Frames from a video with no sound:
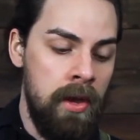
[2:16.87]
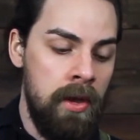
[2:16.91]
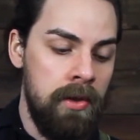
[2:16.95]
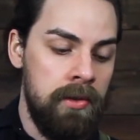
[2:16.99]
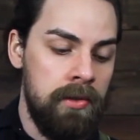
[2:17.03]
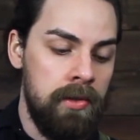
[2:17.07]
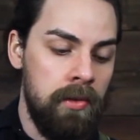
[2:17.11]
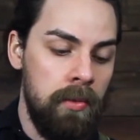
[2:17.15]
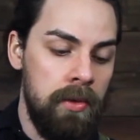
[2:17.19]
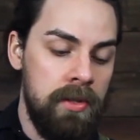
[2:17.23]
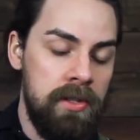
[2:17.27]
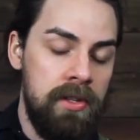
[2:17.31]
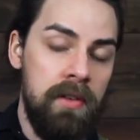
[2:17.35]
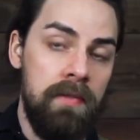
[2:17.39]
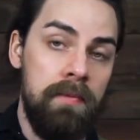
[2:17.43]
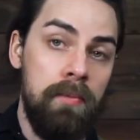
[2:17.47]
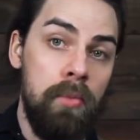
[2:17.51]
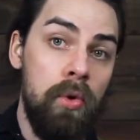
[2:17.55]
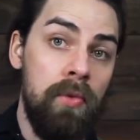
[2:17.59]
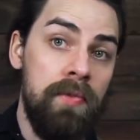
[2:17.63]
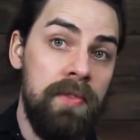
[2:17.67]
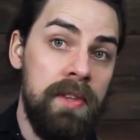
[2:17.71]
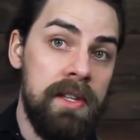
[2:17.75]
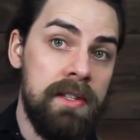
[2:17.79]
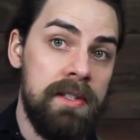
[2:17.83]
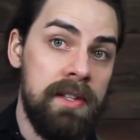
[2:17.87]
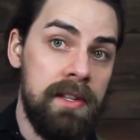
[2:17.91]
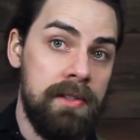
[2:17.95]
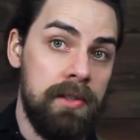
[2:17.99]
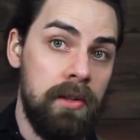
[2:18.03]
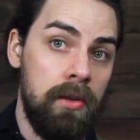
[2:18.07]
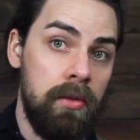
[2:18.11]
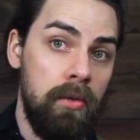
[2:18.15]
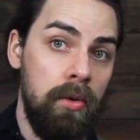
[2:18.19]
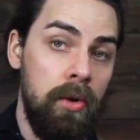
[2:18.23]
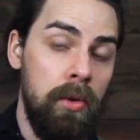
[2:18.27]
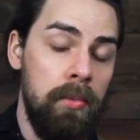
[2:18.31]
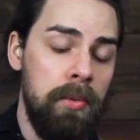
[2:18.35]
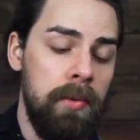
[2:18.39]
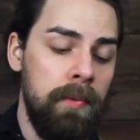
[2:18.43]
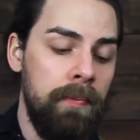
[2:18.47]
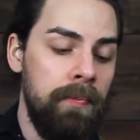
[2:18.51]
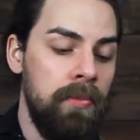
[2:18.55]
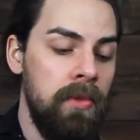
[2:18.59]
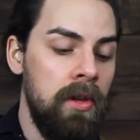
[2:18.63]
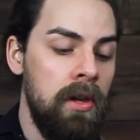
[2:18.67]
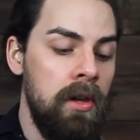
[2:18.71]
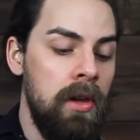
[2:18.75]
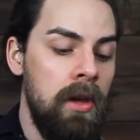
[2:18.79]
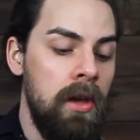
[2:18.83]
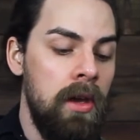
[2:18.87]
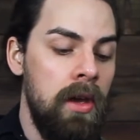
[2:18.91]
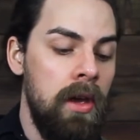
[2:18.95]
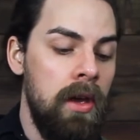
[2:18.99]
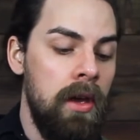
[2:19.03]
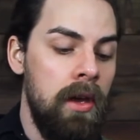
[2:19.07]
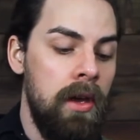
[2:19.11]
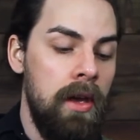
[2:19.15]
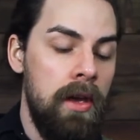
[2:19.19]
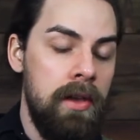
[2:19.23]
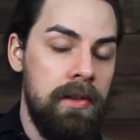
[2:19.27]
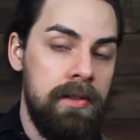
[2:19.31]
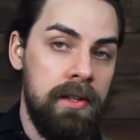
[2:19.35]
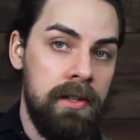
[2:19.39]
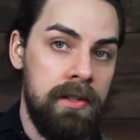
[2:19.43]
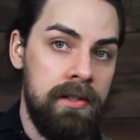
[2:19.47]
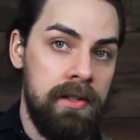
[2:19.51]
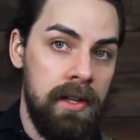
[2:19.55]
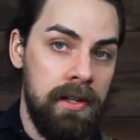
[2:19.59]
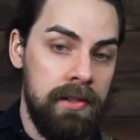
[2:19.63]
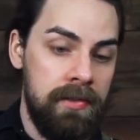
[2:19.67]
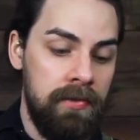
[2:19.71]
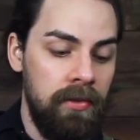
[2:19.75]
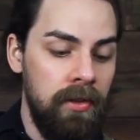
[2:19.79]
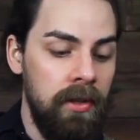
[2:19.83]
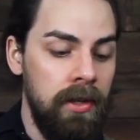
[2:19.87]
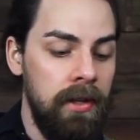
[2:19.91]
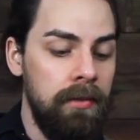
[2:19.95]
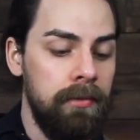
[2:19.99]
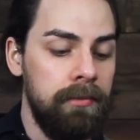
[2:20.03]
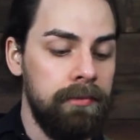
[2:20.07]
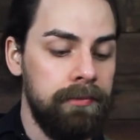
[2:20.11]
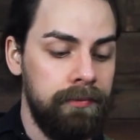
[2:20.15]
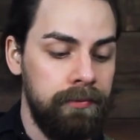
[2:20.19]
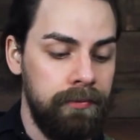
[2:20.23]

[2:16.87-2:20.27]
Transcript: So once you've moved these as a group successfully,